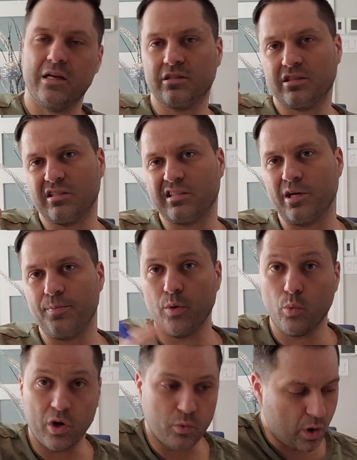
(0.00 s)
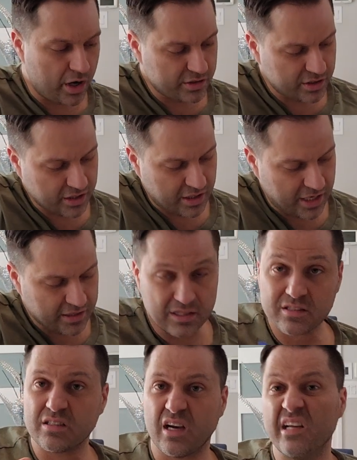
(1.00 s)
it's just going to be one wire to connect
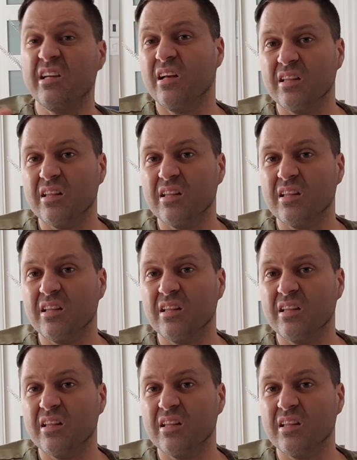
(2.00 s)
inside.